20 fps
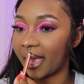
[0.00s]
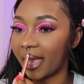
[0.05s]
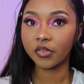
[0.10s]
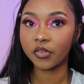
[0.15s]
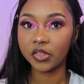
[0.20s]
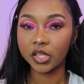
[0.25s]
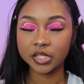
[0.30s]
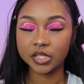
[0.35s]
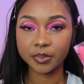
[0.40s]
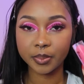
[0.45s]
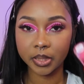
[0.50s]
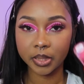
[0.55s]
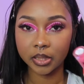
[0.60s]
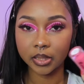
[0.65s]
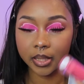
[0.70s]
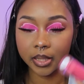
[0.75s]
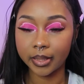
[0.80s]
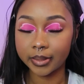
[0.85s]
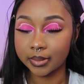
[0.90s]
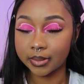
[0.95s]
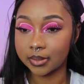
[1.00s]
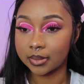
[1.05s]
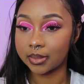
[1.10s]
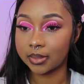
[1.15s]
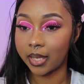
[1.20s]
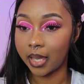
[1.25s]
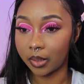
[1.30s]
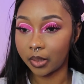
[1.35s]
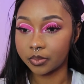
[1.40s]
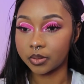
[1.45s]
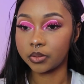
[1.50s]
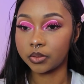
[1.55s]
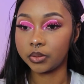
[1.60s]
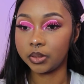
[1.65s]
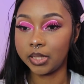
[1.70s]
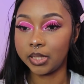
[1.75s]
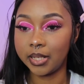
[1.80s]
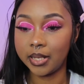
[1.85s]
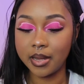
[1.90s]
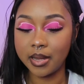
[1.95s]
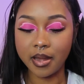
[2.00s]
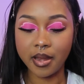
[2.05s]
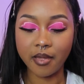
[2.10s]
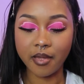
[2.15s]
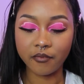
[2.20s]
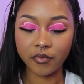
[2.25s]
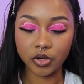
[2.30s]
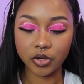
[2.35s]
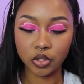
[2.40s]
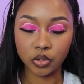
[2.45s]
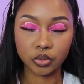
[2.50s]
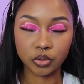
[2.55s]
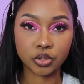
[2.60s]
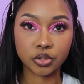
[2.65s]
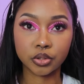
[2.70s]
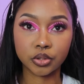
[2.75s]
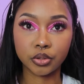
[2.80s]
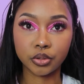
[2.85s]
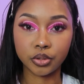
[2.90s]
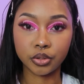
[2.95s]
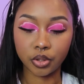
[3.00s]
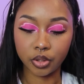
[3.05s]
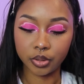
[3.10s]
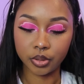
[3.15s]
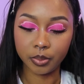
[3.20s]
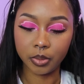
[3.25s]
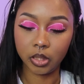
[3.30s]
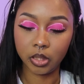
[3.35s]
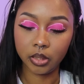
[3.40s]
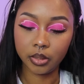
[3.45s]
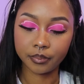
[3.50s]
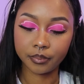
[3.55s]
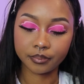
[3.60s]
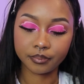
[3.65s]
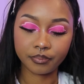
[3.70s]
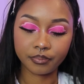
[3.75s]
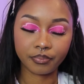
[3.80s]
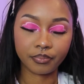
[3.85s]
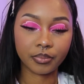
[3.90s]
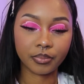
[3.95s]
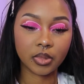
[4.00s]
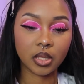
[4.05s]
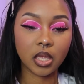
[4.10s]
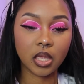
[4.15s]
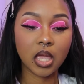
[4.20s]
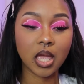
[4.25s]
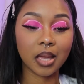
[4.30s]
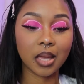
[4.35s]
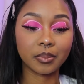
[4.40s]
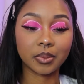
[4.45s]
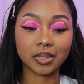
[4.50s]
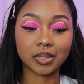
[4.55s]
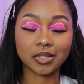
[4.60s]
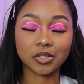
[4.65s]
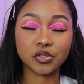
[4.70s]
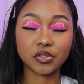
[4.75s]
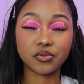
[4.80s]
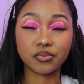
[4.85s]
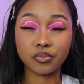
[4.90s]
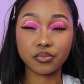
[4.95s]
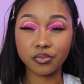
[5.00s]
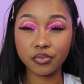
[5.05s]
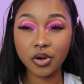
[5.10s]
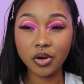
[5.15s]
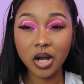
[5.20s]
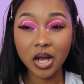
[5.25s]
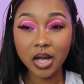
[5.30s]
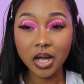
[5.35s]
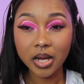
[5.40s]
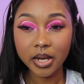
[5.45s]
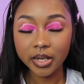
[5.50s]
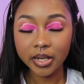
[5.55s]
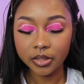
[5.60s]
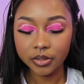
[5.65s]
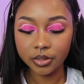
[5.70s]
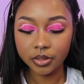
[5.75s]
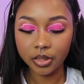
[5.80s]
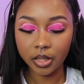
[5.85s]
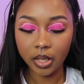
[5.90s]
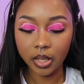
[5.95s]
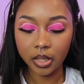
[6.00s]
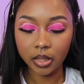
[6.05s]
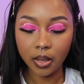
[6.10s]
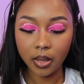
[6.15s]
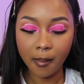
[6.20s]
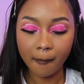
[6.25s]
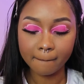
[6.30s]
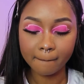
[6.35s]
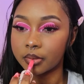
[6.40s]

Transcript: This pink has absolutely never looked good on me. I'm gonna try today.